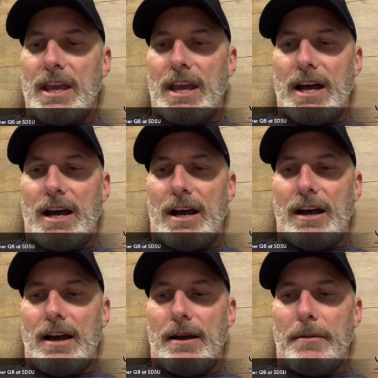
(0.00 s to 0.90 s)

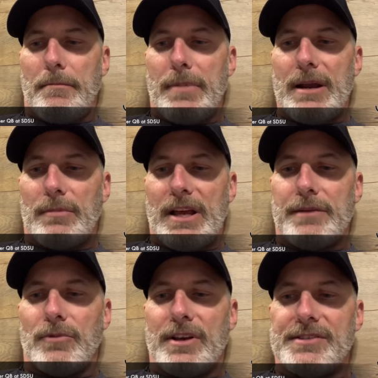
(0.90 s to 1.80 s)
bottom
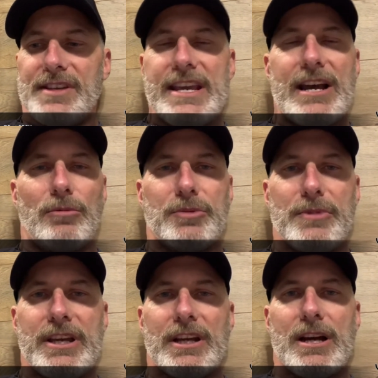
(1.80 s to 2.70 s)
line was he helped me
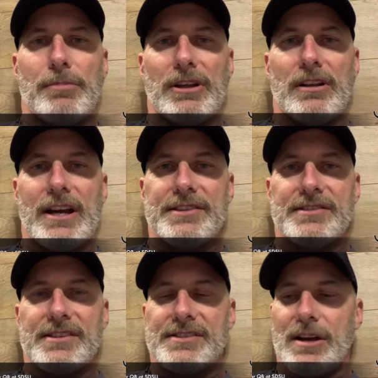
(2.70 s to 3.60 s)
get a couple of classes
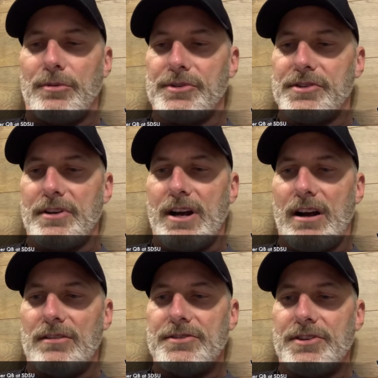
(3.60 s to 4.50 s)
at Southwestern
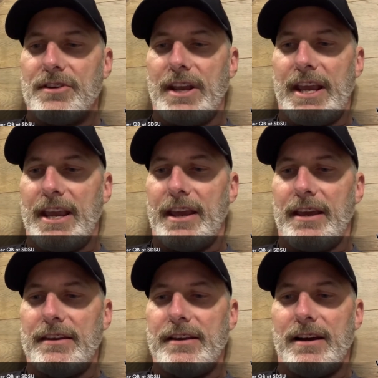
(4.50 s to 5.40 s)
College.
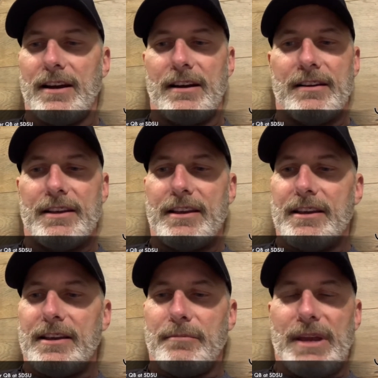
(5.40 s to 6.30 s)
And
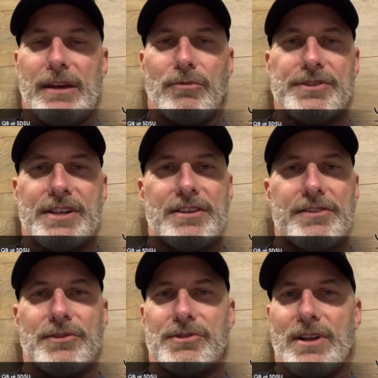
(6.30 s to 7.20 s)
man, once I taught
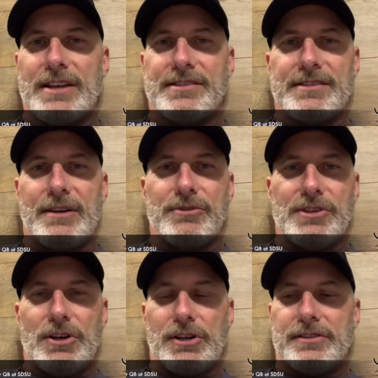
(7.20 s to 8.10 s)
those classes, I was
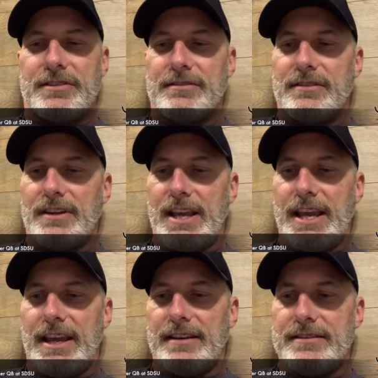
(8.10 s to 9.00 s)
hooked.
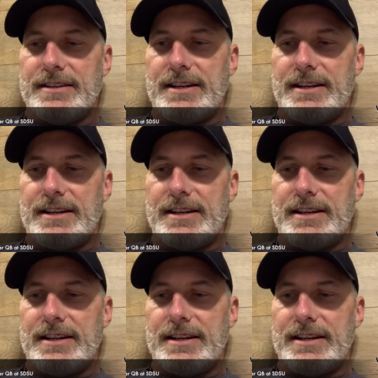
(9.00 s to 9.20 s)
And